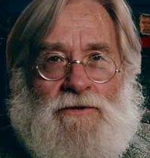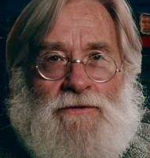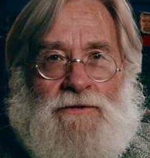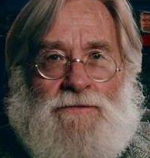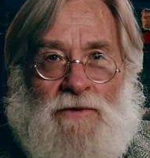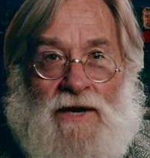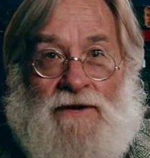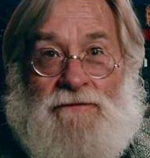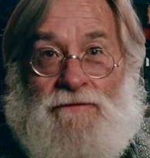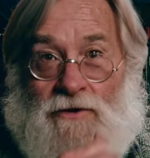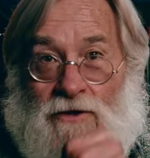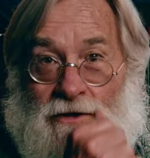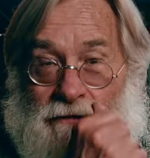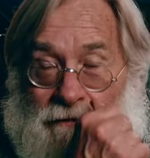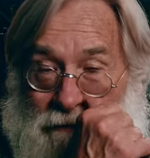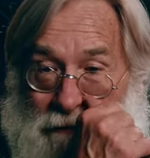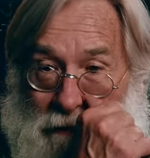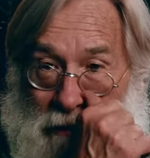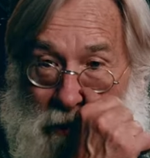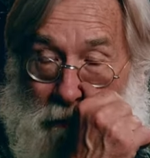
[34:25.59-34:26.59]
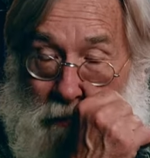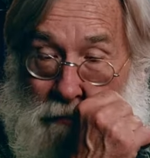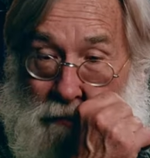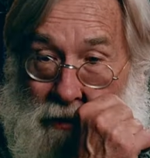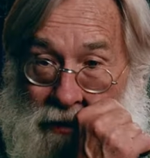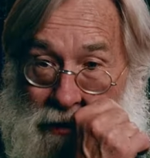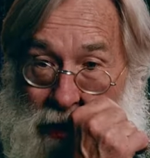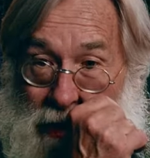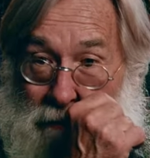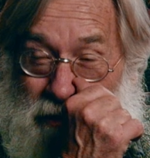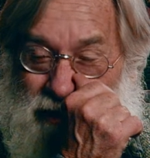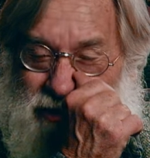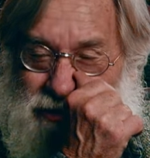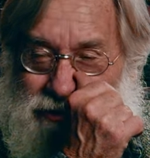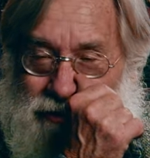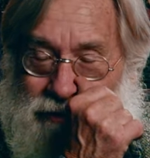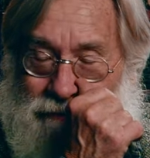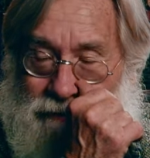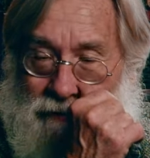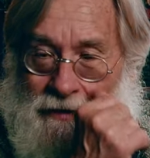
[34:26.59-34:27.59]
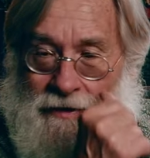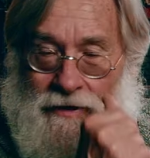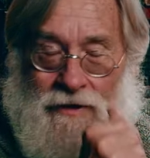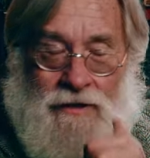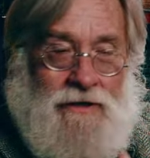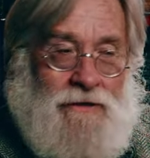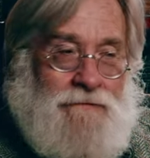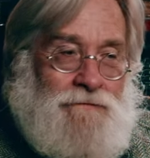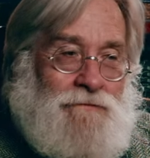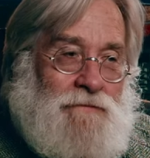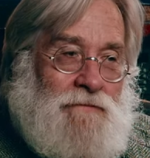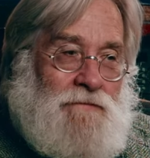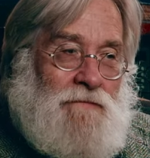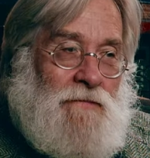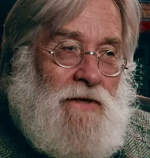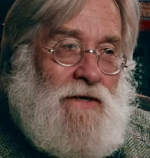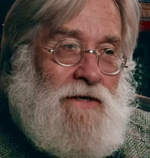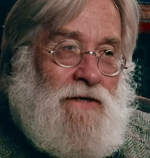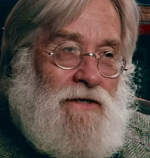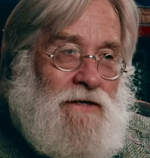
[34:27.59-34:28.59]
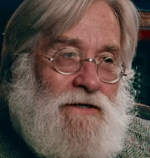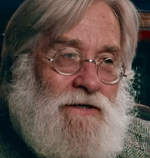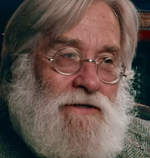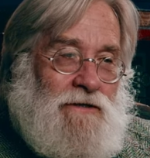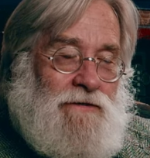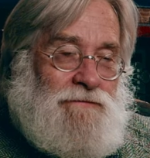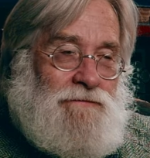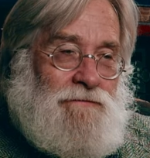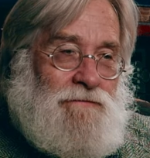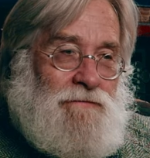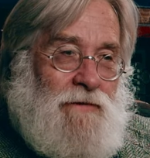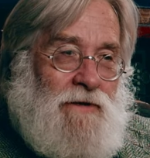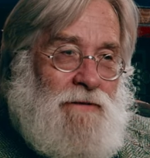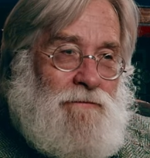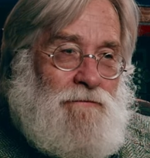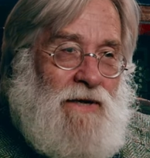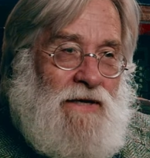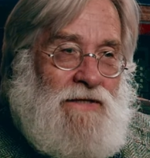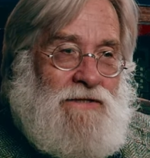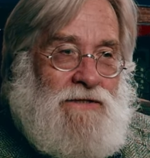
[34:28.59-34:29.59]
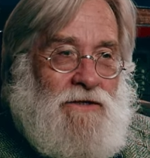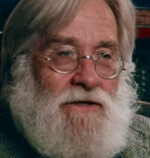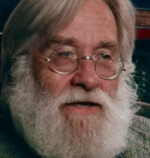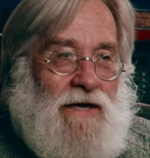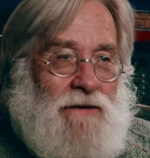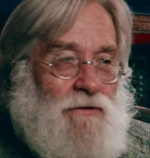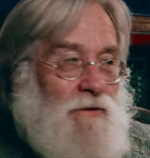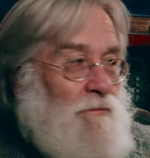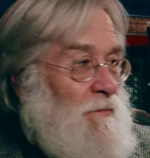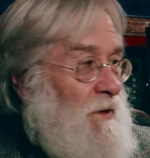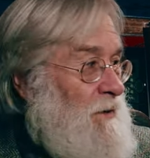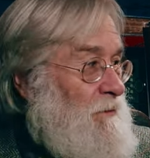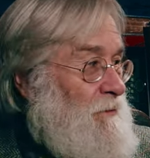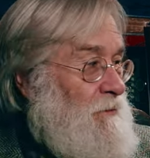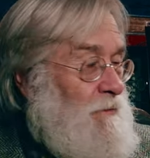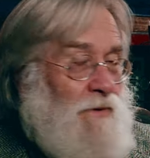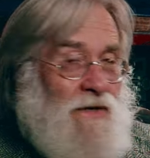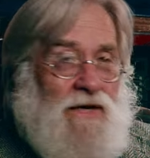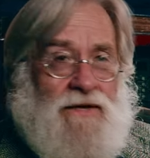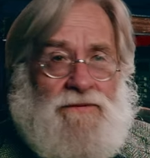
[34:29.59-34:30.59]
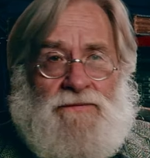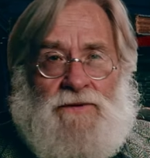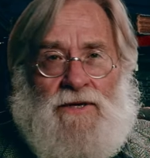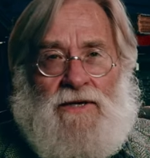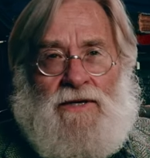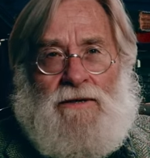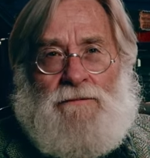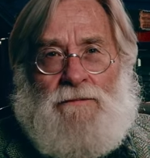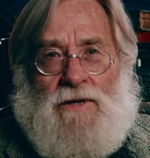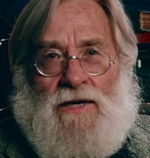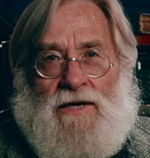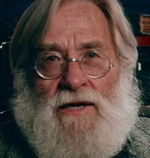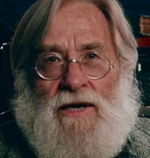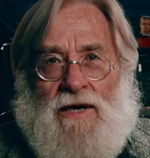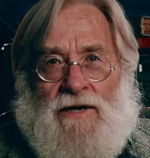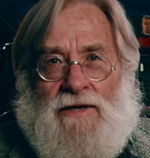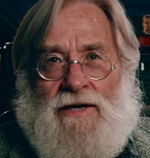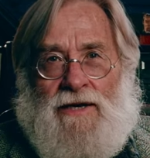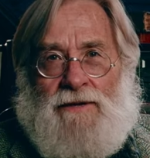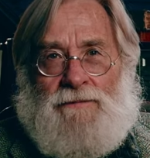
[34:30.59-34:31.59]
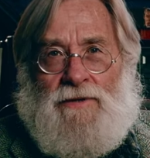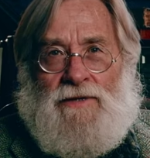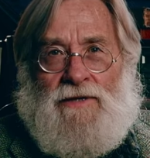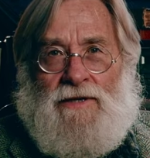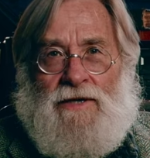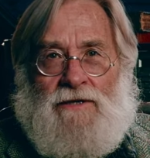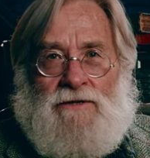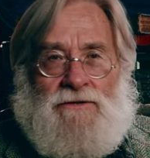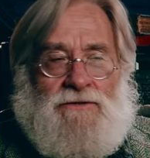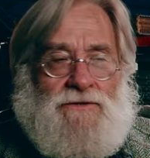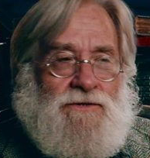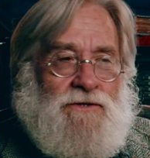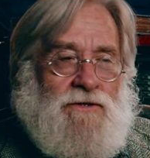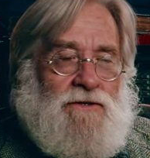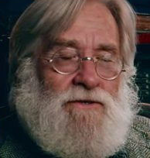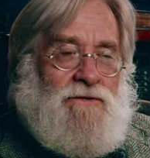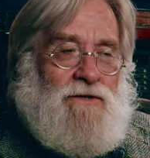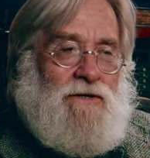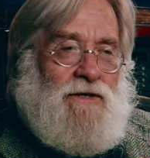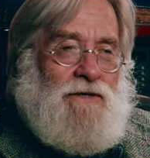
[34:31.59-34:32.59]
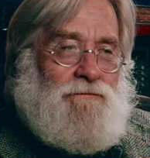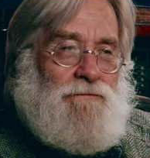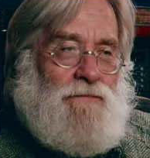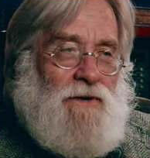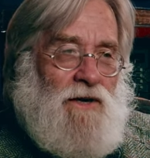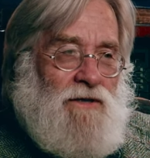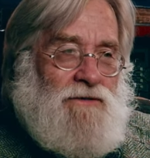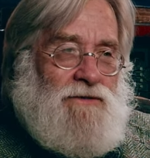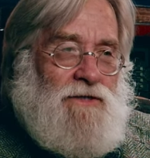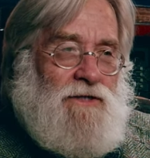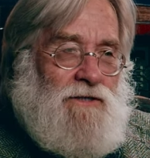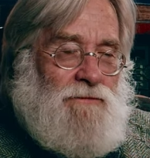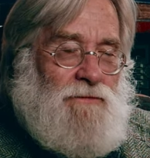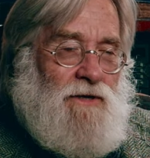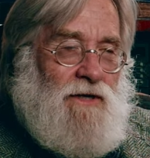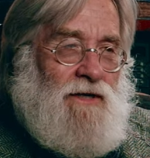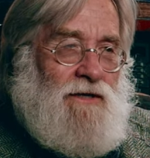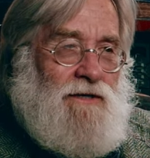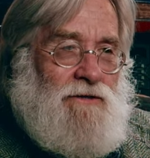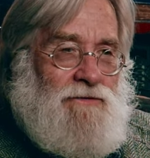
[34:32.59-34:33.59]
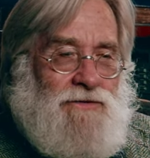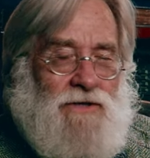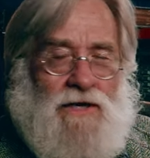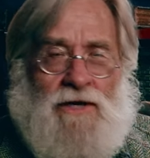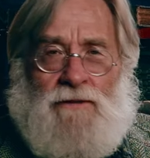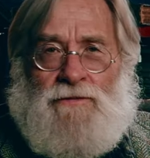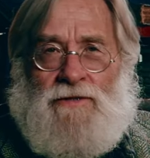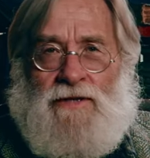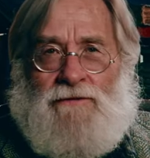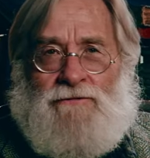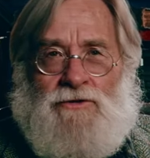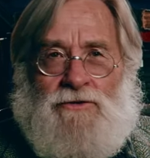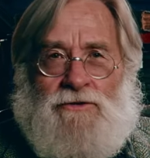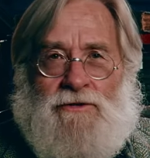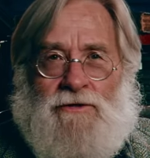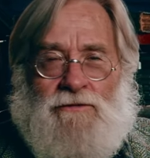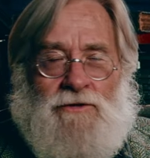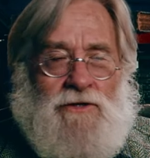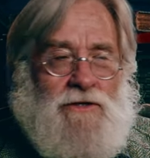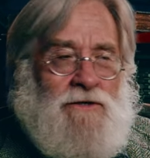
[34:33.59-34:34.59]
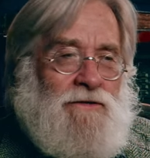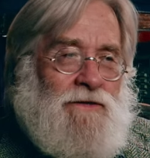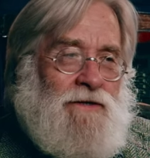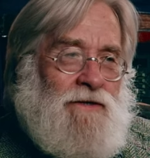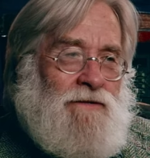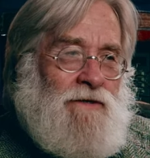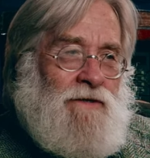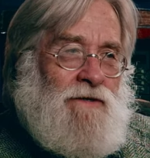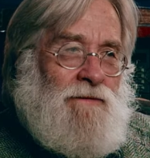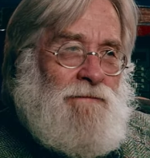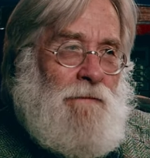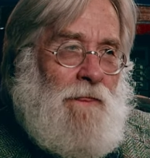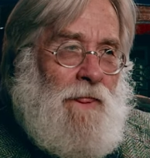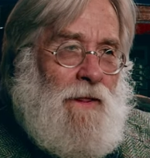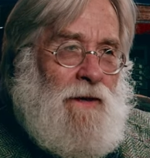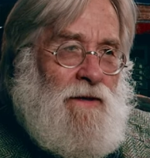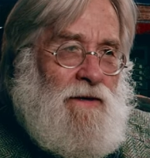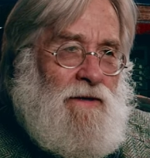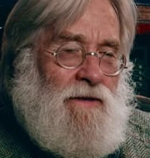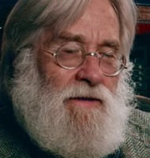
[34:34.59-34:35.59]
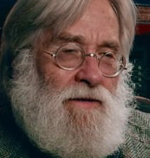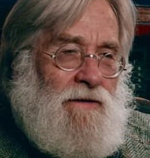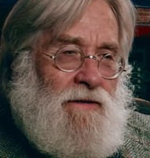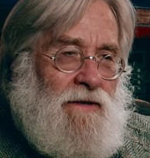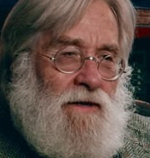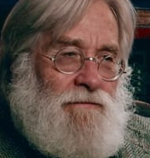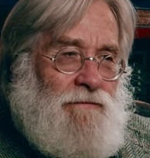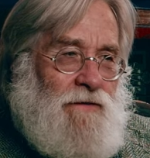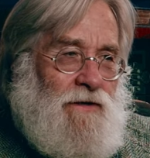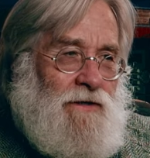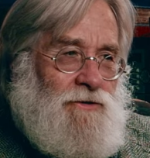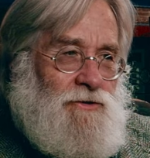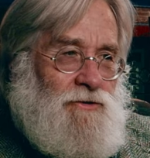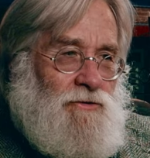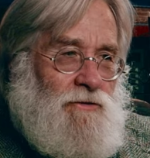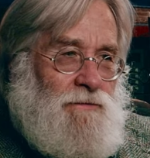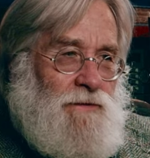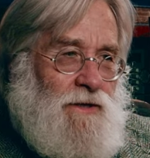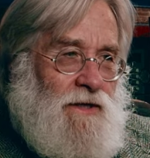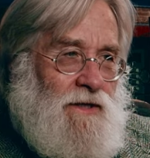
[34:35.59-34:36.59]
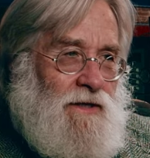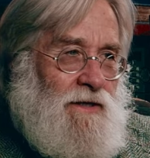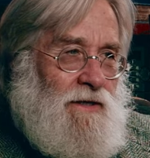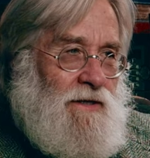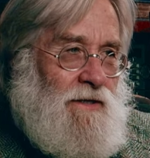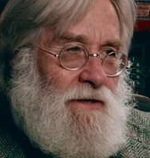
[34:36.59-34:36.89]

It's my fault. We met. I messed up. Um, it may still happen, but but I think it may not happen now. So I apologize about getting you set up to have two in a row, and then that fails you a bit.